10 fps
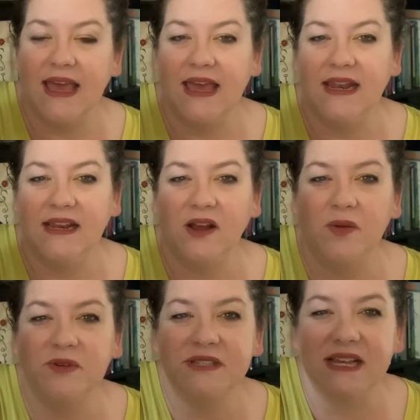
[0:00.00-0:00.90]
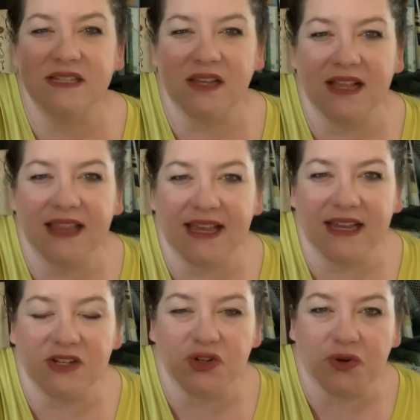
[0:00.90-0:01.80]
and it almost has like
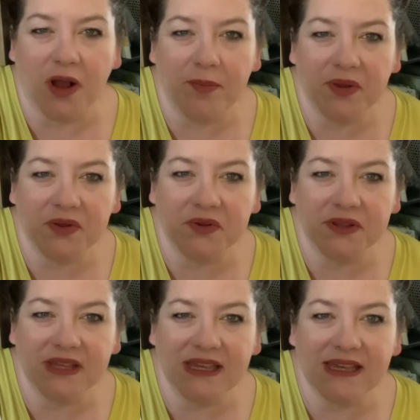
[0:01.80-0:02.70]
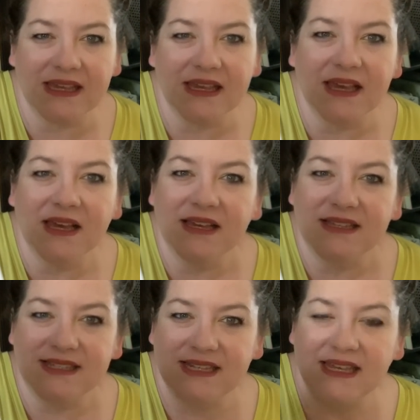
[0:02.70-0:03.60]
a tropically
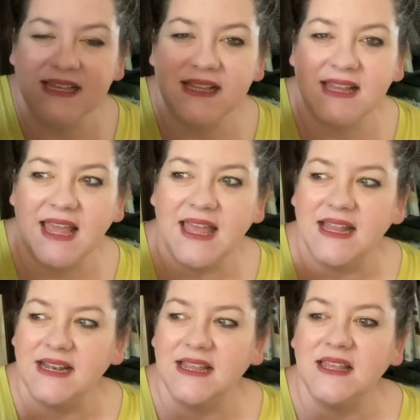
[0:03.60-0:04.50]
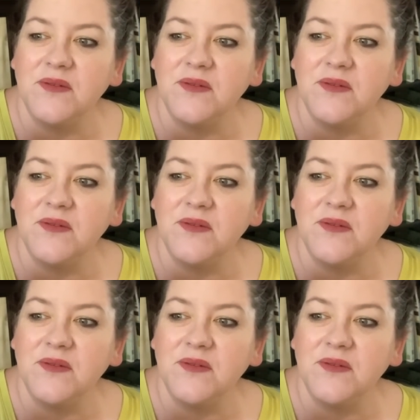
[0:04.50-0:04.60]
teal and